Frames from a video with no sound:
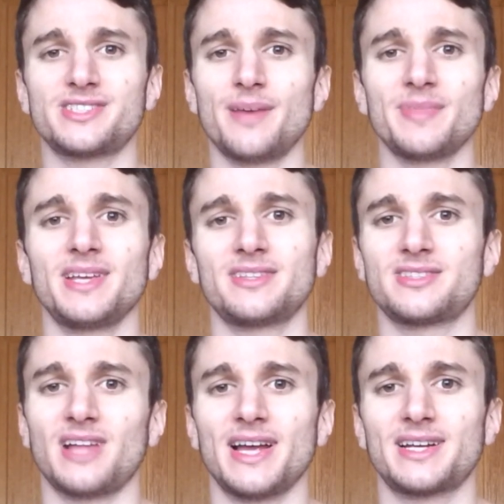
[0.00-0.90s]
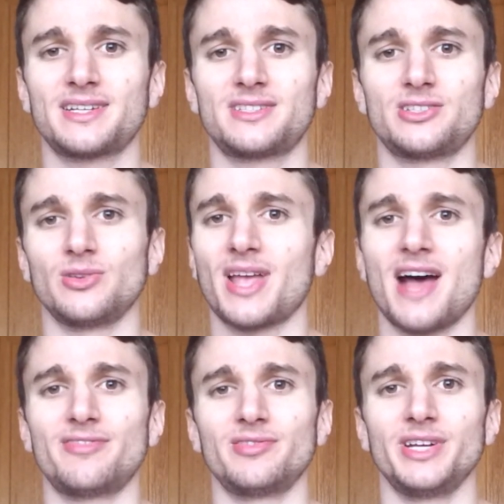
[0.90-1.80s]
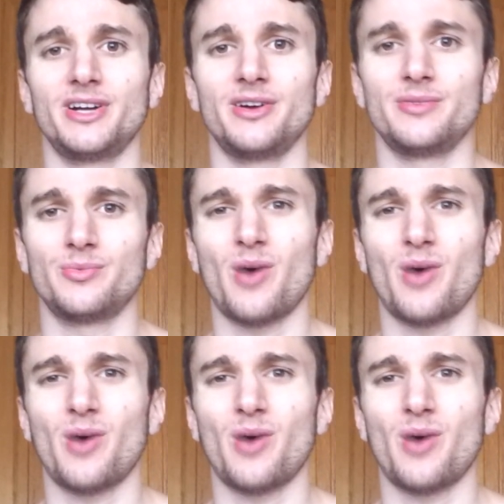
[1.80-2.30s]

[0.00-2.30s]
something like to look out for, you know.